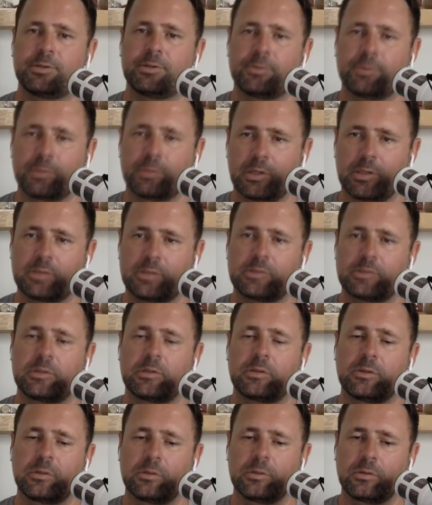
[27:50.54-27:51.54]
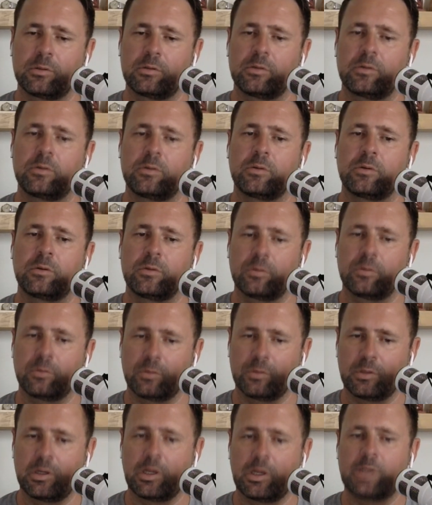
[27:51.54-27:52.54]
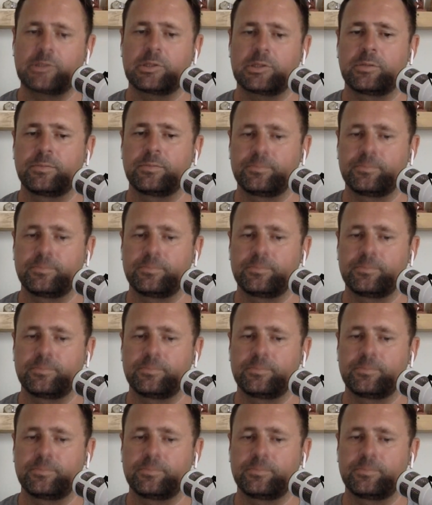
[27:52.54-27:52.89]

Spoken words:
is the Magento software. And part